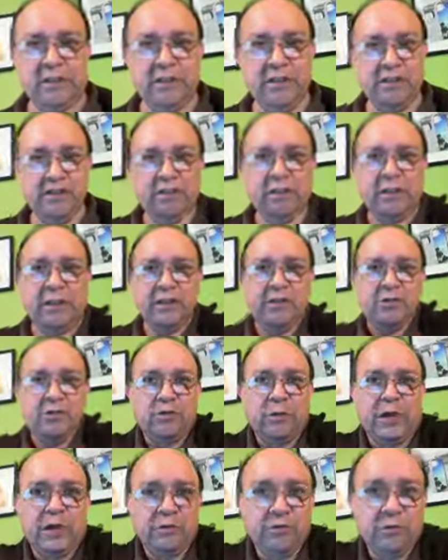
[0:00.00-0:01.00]
sections
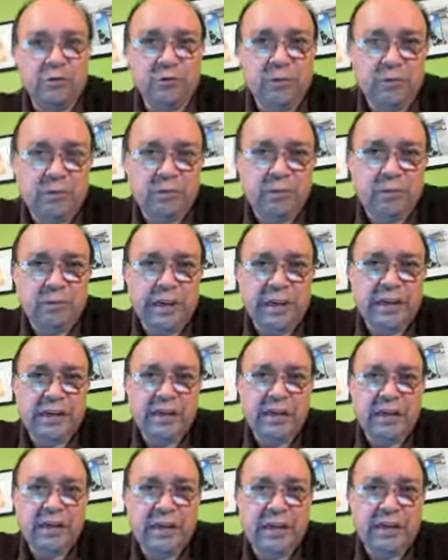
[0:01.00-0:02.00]
method. You have to
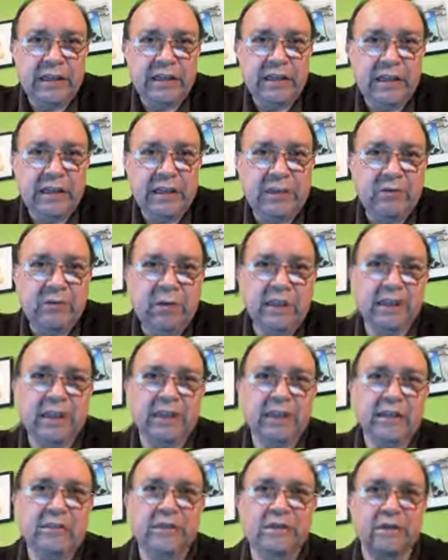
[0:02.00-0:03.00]
make a cut in a
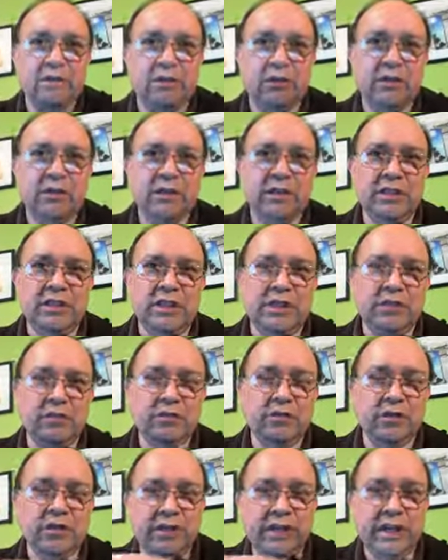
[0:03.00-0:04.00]
way that the forces
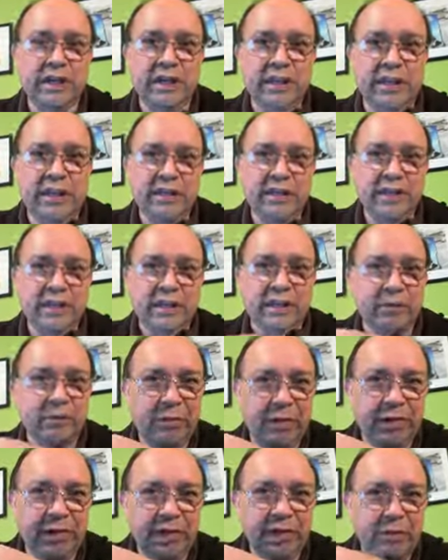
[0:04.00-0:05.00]
that you generate
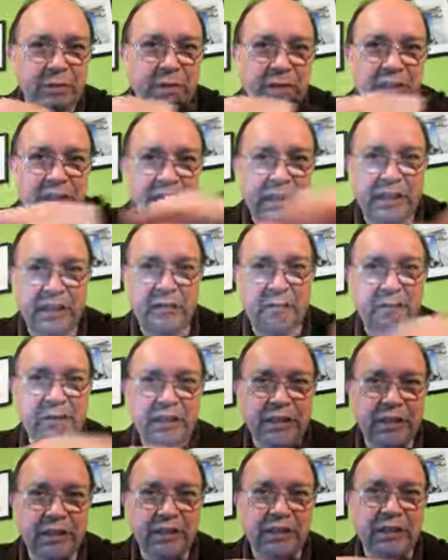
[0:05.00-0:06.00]
can be
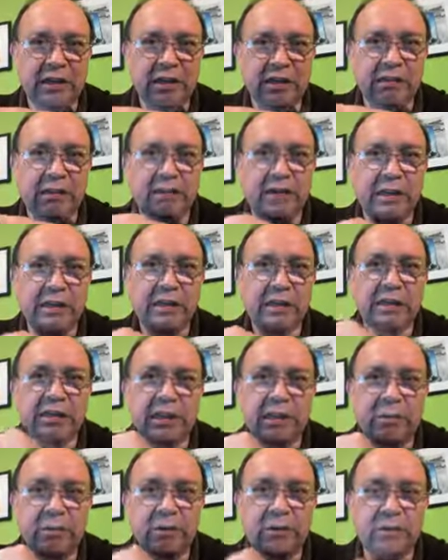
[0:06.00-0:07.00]
eliminated by
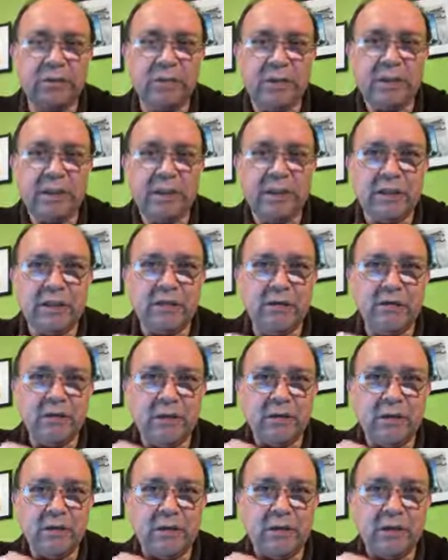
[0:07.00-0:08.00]
finding the appropriate
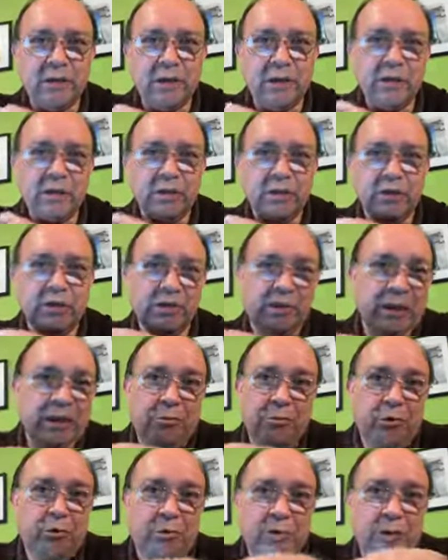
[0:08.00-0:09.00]
joint, or
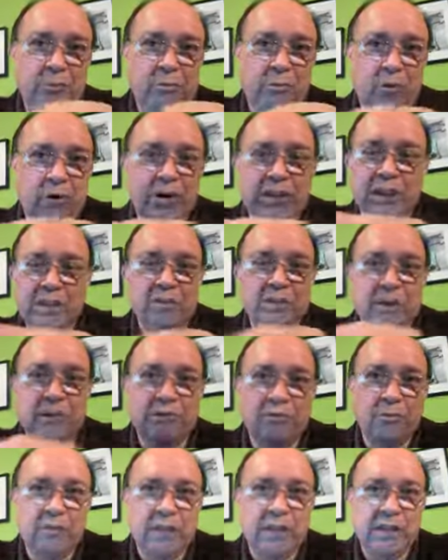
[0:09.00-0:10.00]
the appropriate point. It
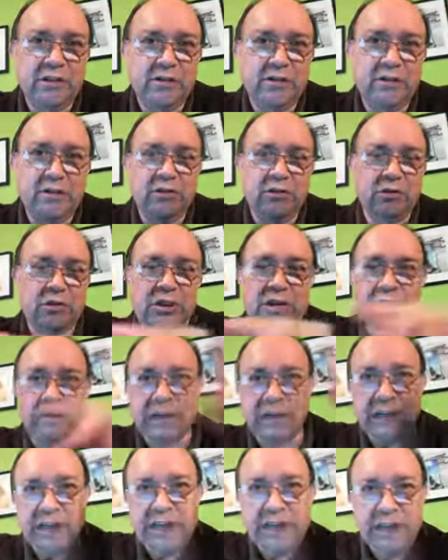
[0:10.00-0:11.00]
doesn't have to be a joint. You
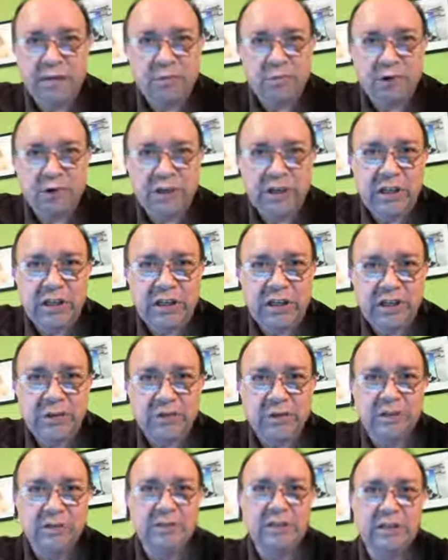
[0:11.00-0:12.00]
can find any point in
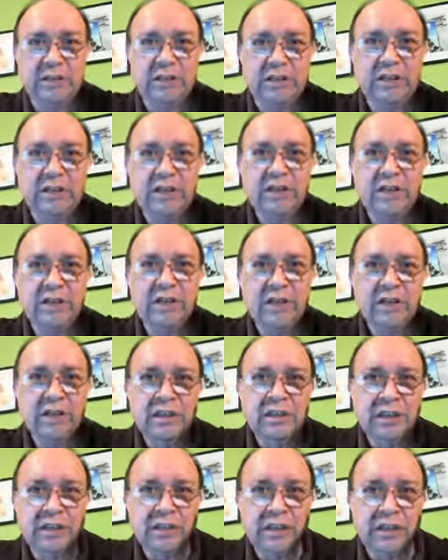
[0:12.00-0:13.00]
the universe
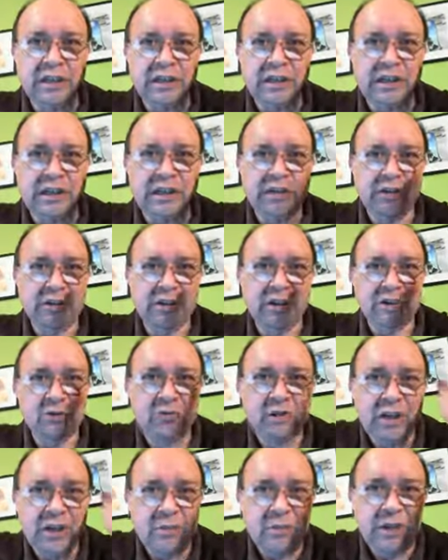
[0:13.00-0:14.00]
in
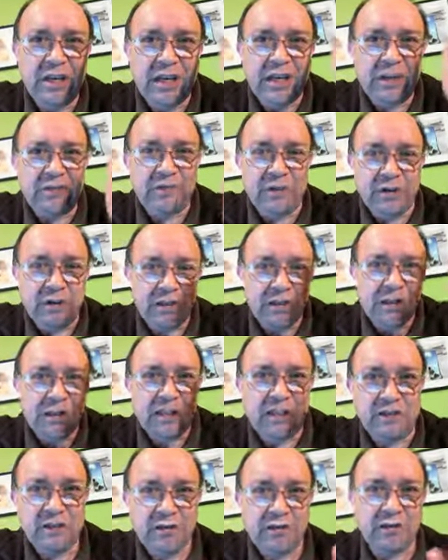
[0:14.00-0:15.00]
order to eliminate
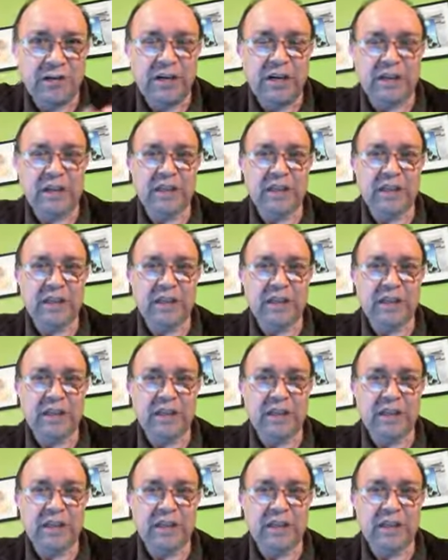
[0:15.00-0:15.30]
forces that you